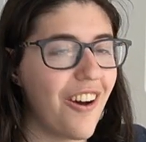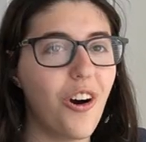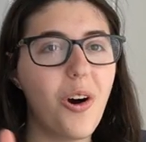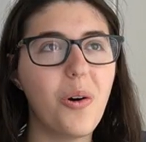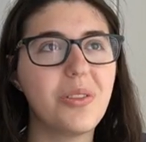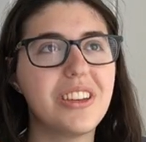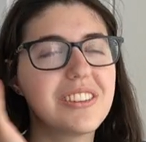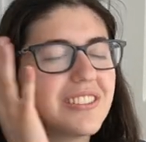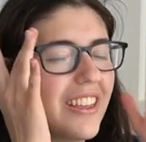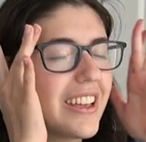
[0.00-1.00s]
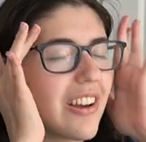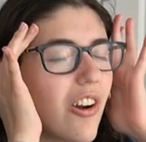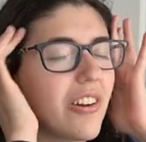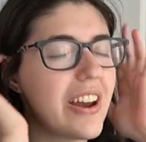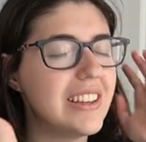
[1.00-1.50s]
Oh, this like
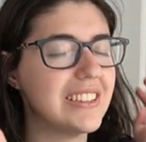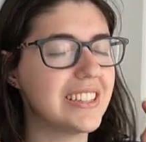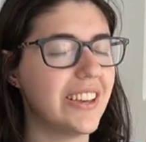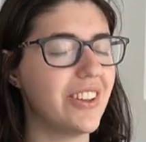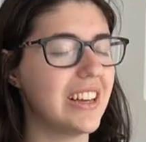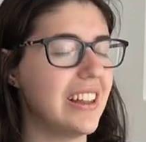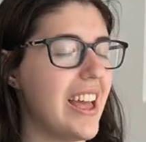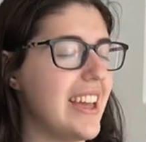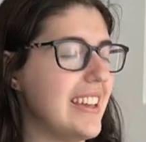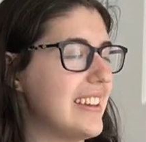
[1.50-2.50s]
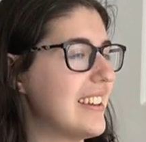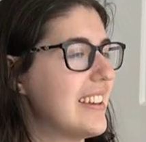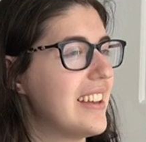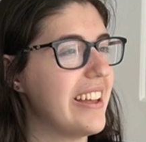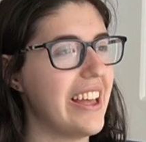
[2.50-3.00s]
already is giving like,
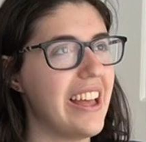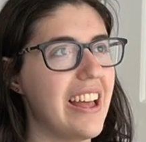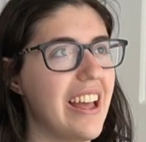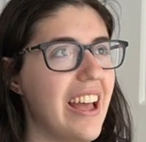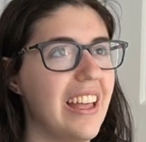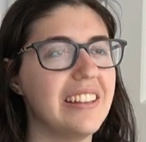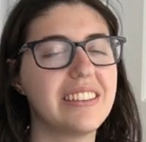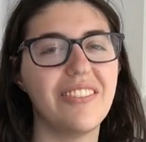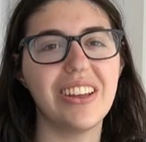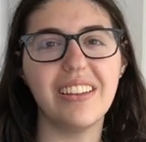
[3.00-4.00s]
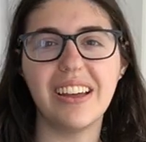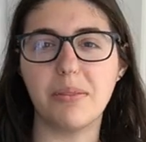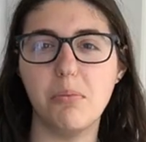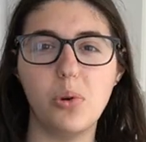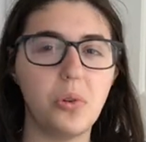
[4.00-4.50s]
it's giving like
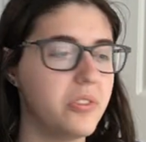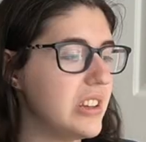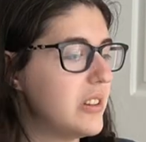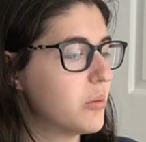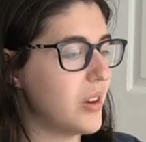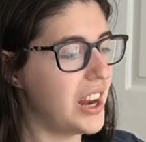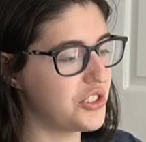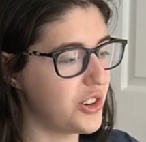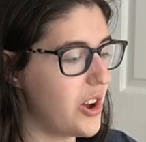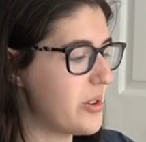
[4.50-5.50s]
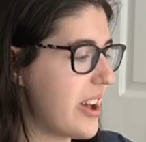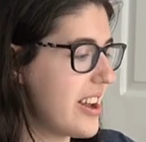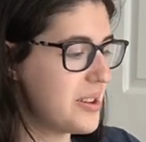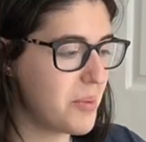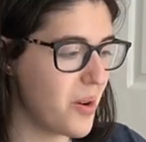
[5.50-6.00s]
movie retro
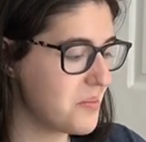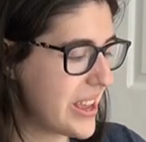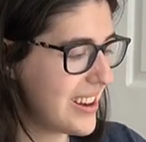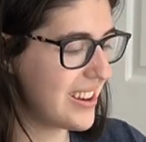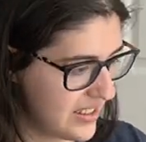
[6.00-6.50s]
kind of moment.